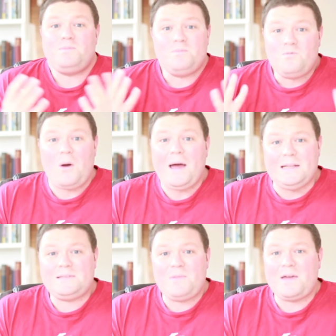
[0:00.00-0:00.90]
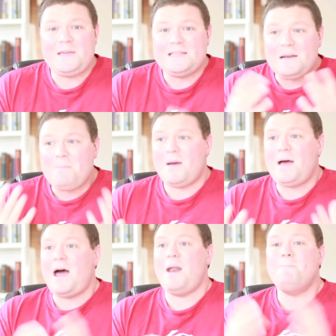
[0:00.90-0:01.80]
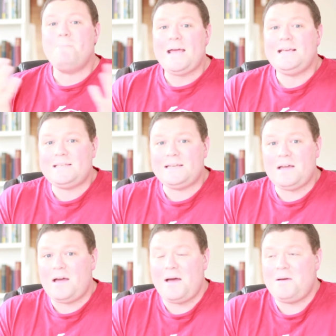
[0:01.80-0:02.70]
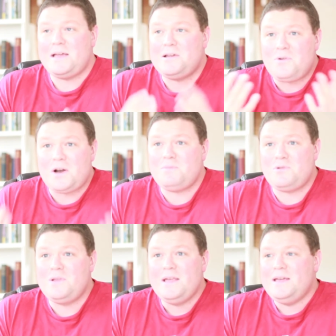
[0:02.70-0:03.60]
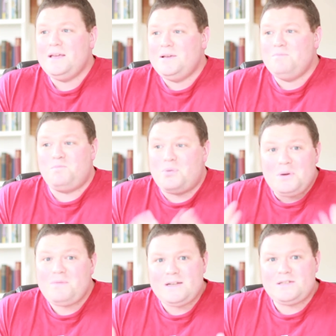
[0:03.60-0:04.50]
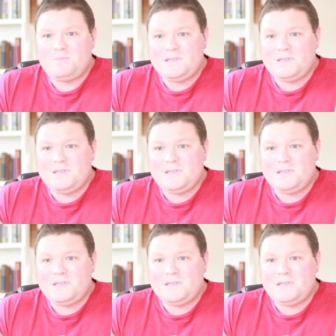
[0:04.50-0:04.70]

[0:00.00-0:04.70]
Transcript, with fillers: Write. I think it's an amazing, incredible, privileged